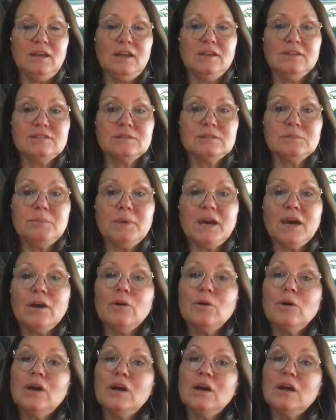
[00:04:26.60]
It's
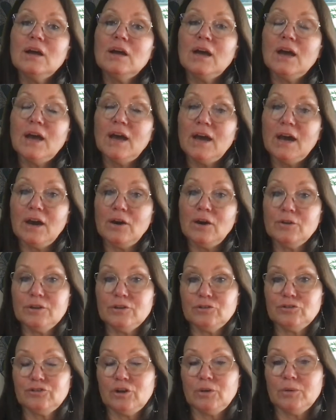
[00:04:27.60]
about how
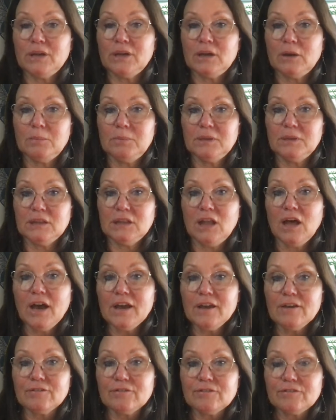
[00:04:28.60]
they're showing up in
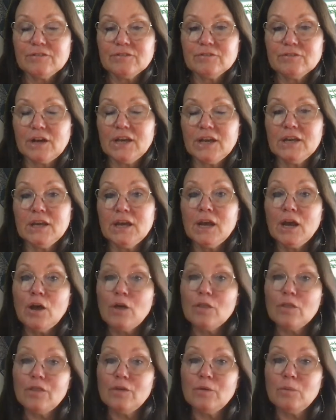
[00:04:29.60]
life, right?
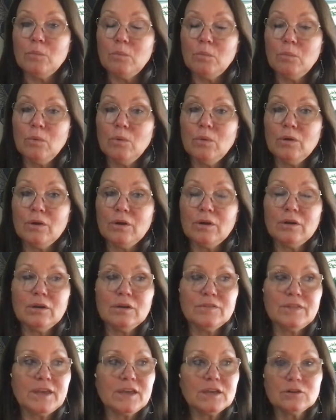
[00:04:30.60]
The more
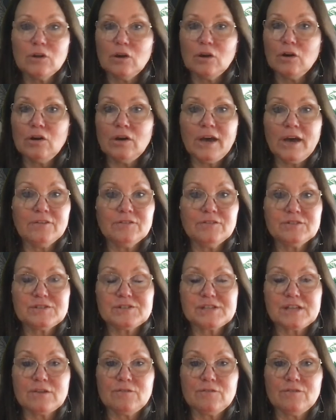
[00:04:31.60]
they can all have the
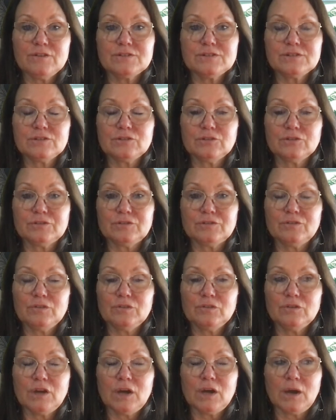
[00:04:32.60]
same physical
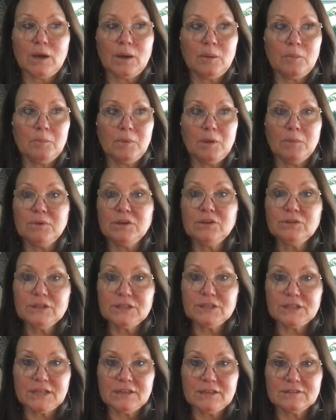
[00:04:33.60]

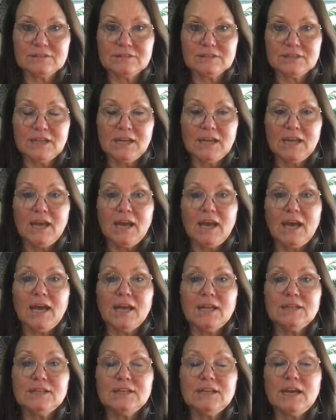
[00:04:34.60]
abilities,
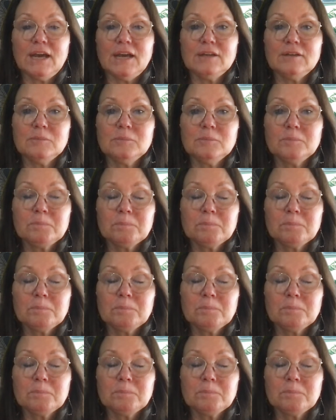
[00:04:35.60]
and yet